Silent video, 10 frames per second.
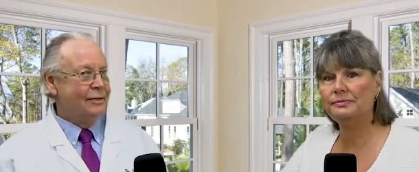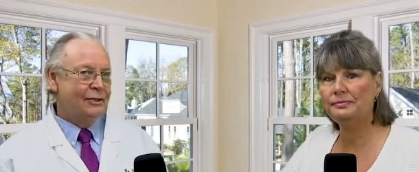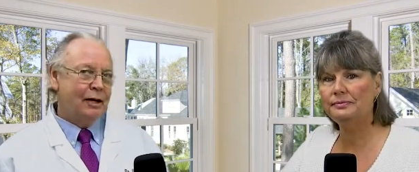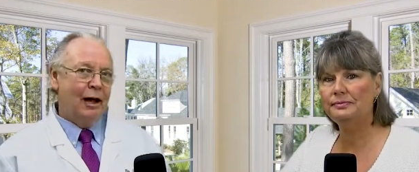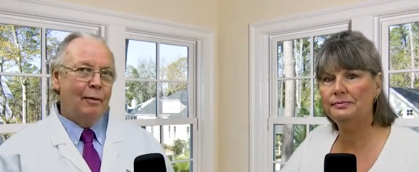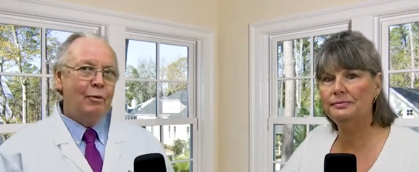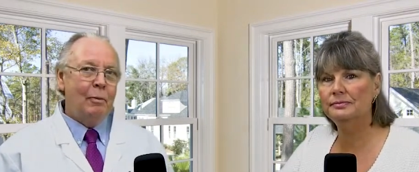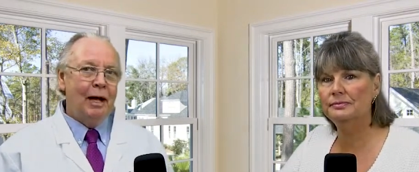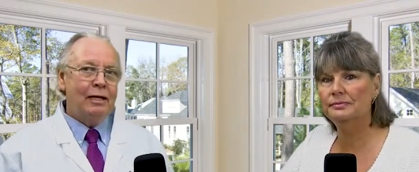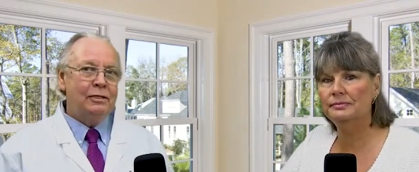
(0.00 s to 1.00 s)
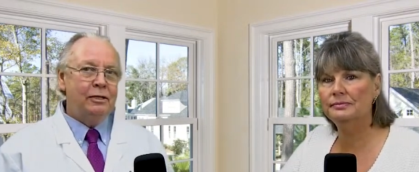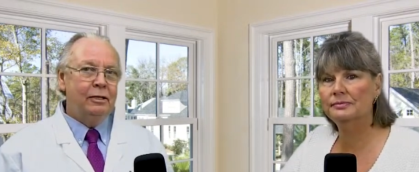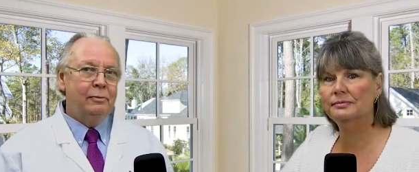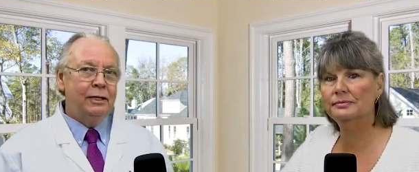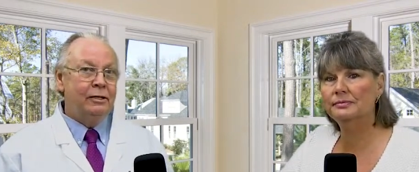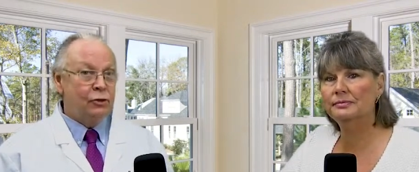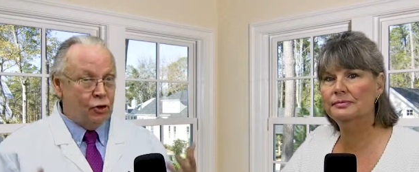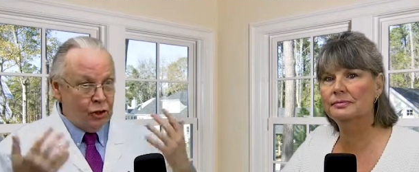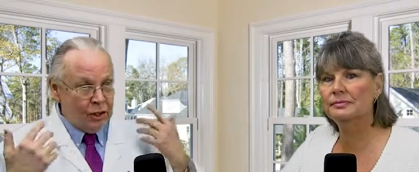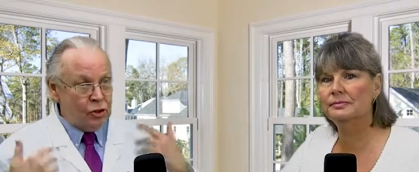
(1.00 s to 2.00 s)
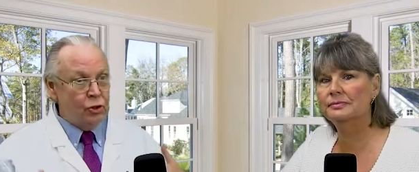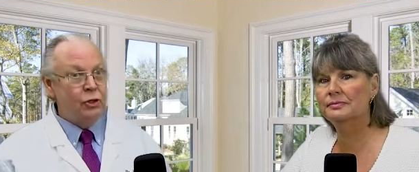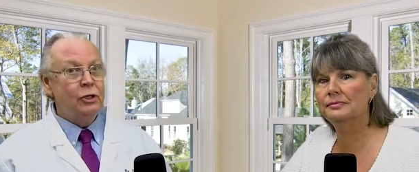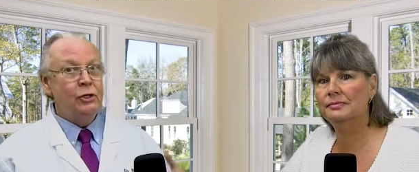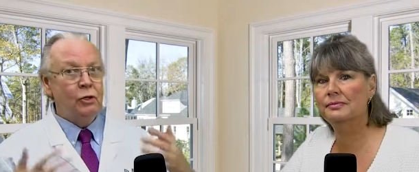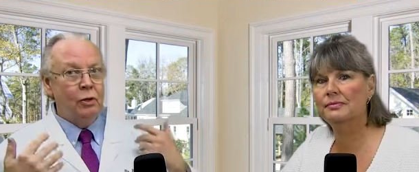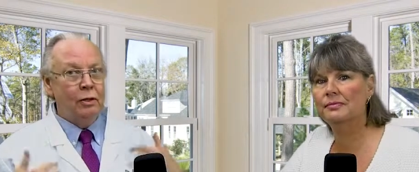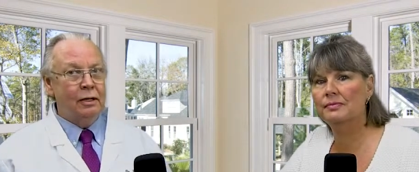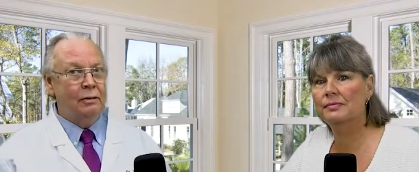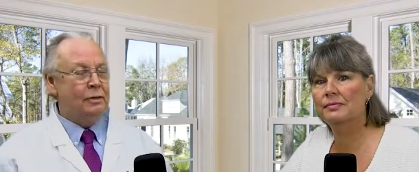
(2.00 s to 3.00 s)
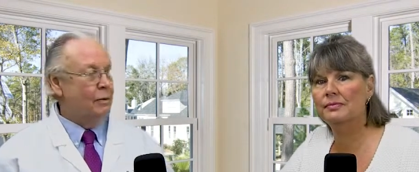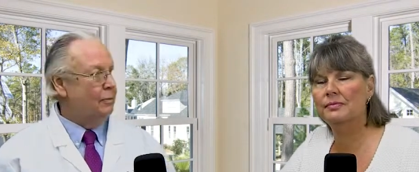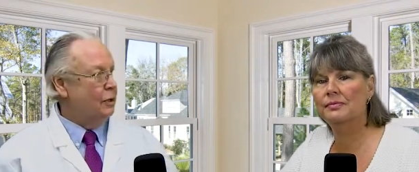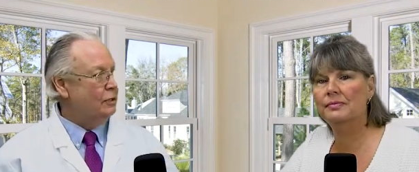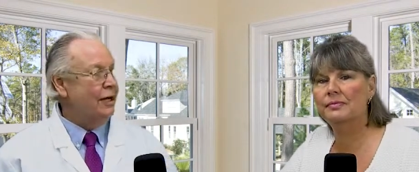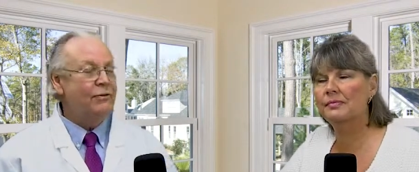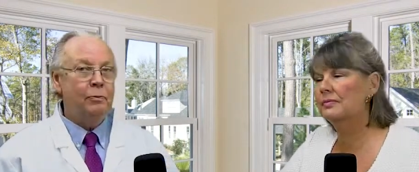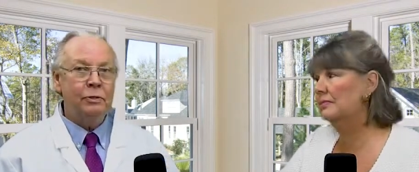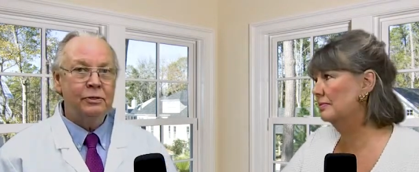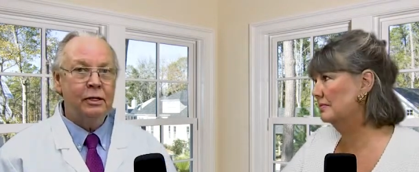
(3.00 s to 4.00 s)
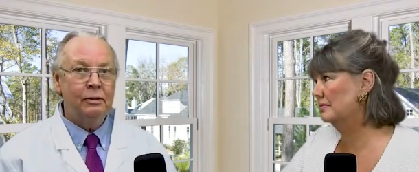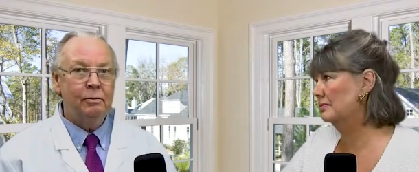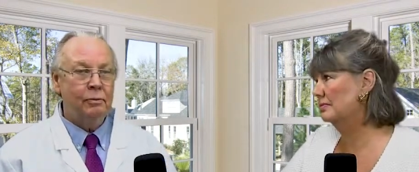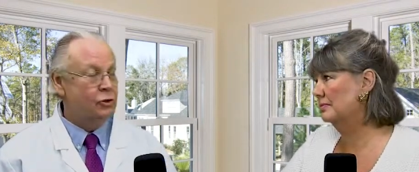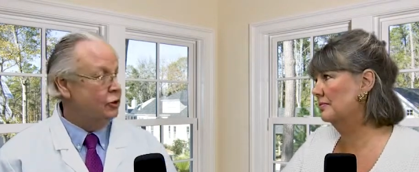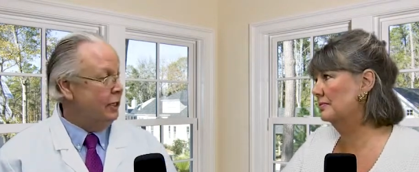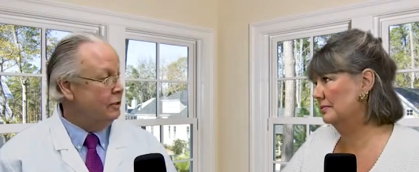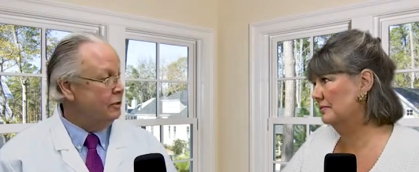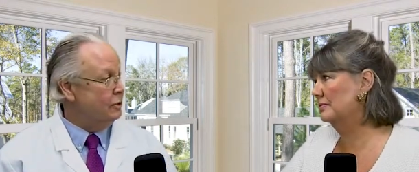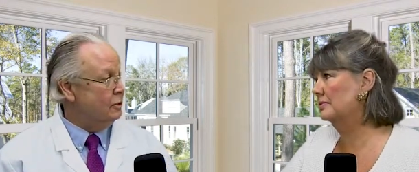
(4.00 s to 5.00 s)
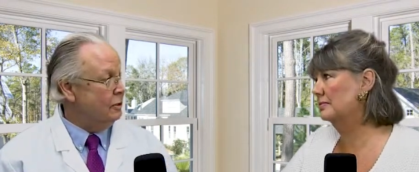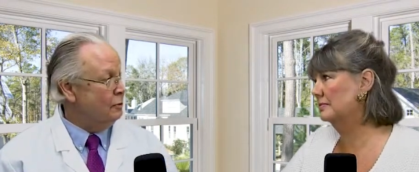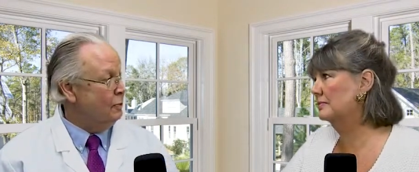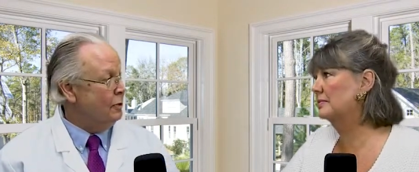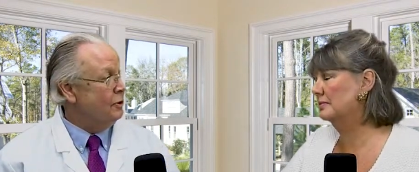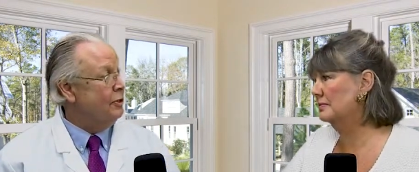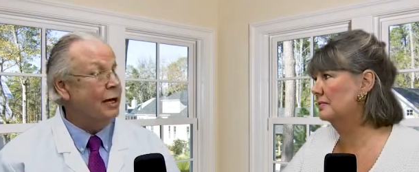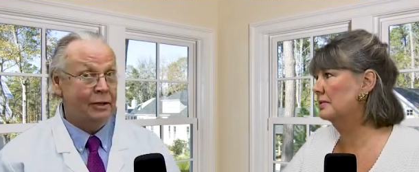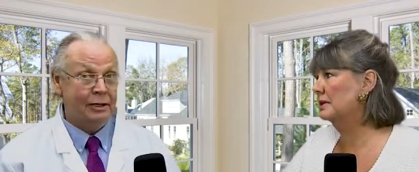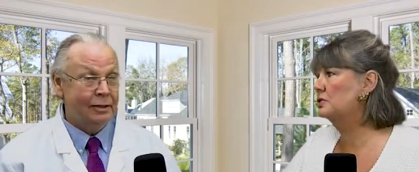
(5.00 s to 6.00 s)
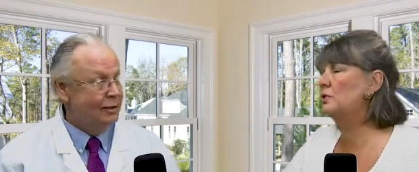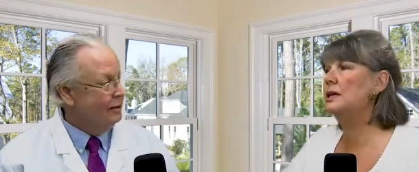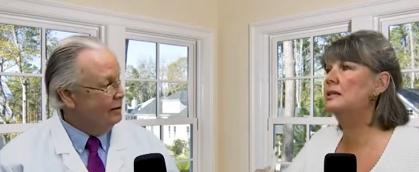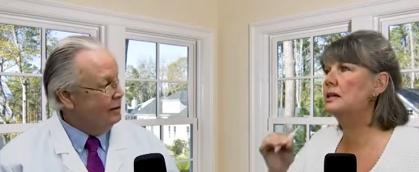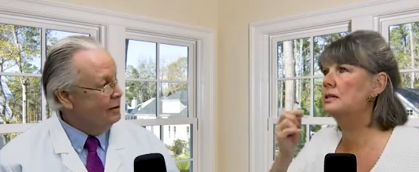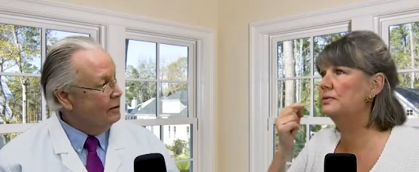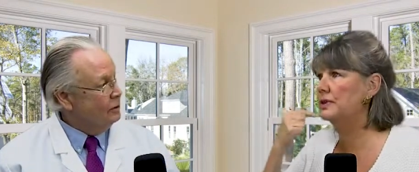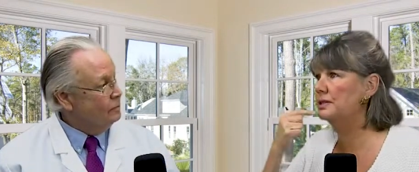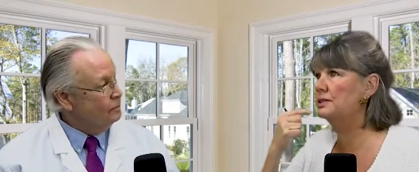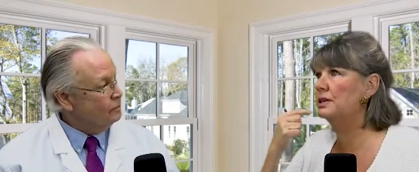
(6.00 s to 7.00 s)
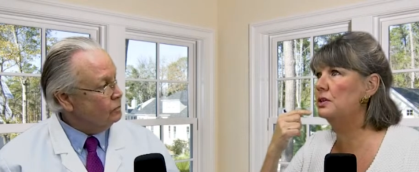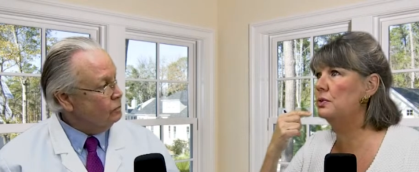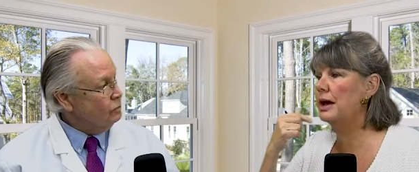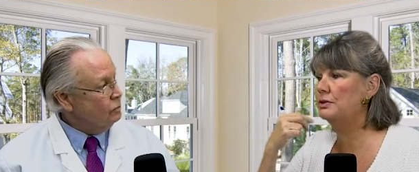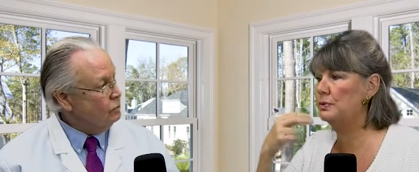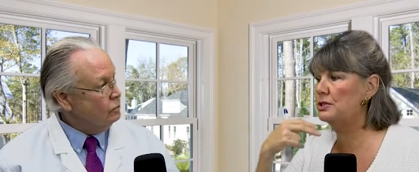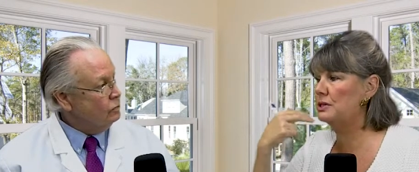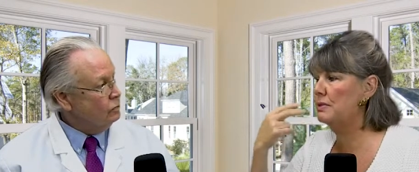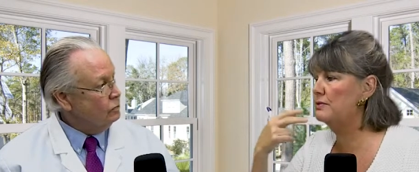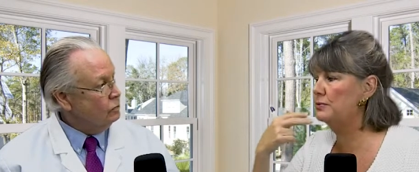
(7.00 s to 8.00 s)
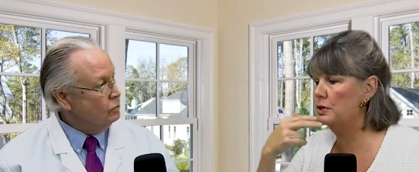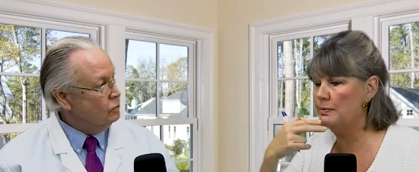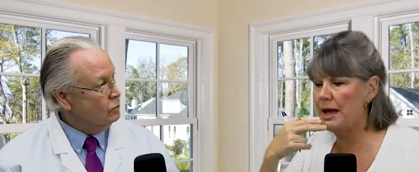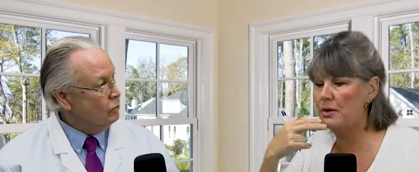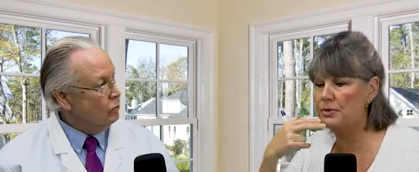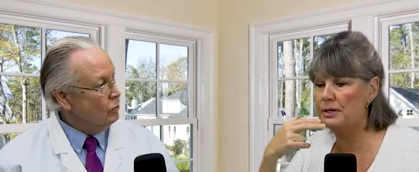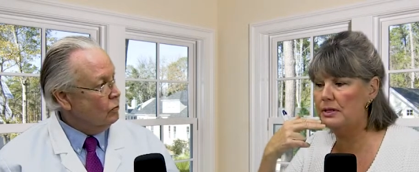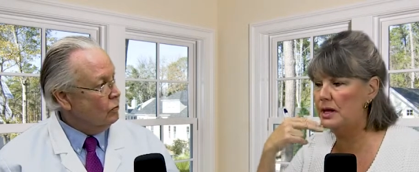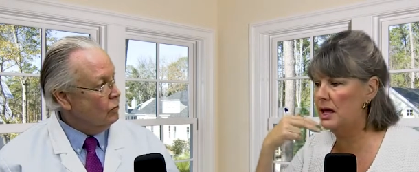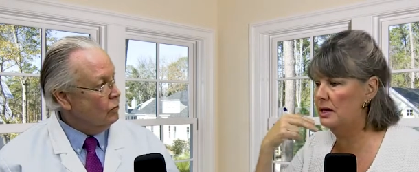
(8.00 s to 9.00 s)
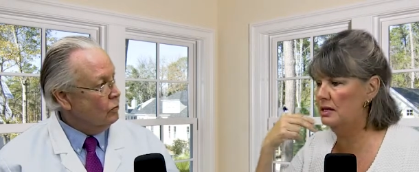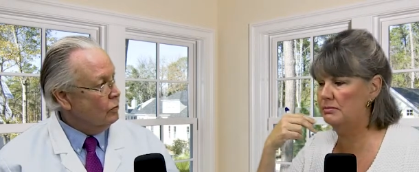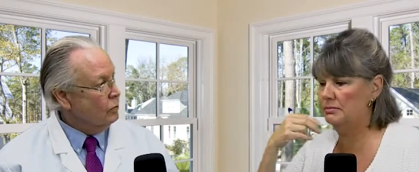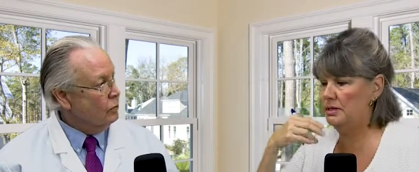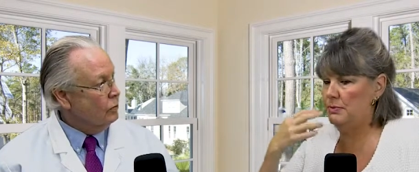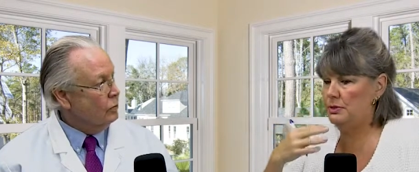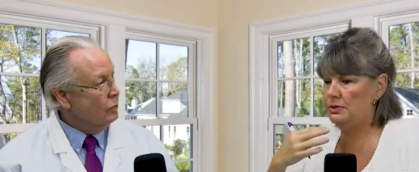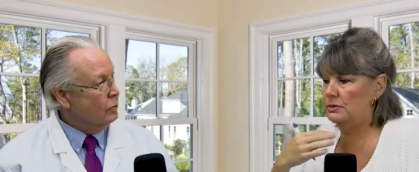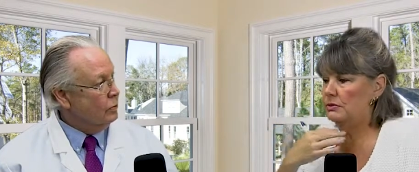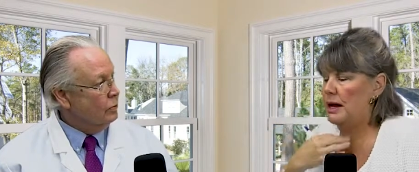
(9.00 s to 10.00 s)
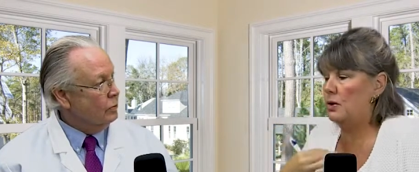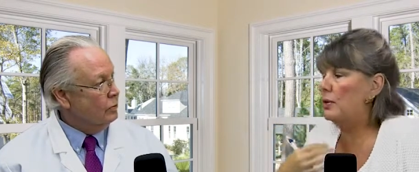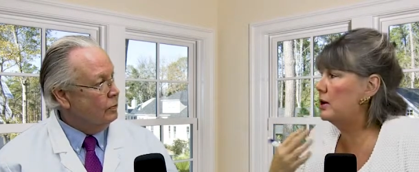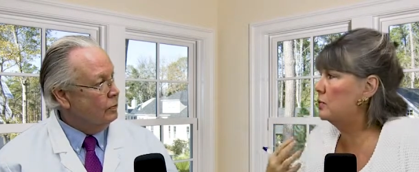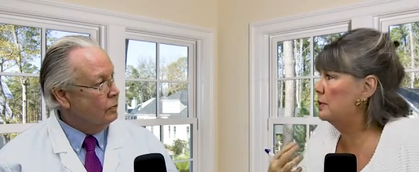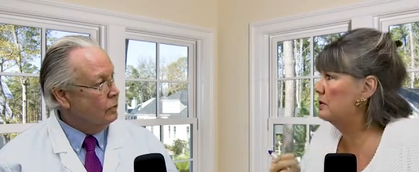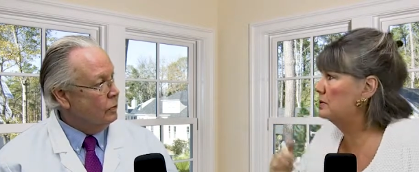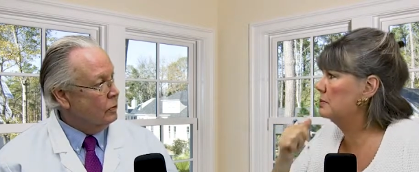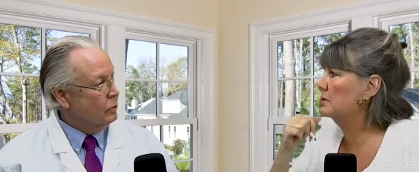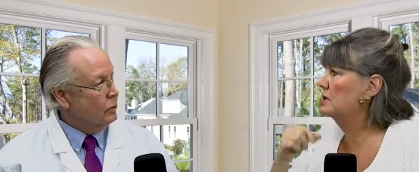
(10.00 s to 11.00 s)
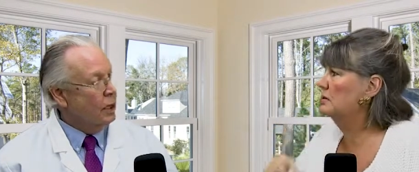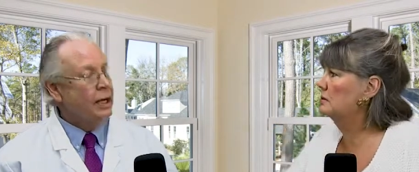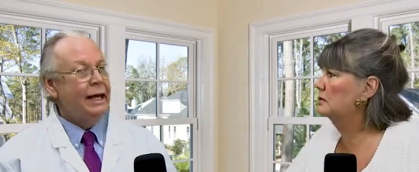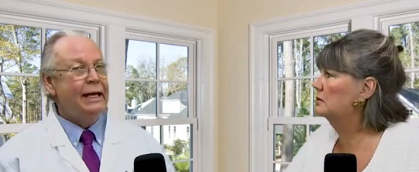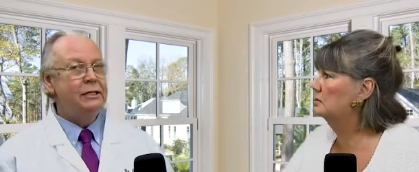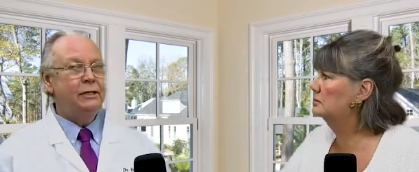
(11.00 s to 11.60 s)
Speaker 1: to, compromise a little bit just so you can do a, a, a 70% chance is, is better than nothing.
Speaker 2: So that's like a device that you have specially made for your mouth and, and it keeps your airway open or something?
Speaker 1: It,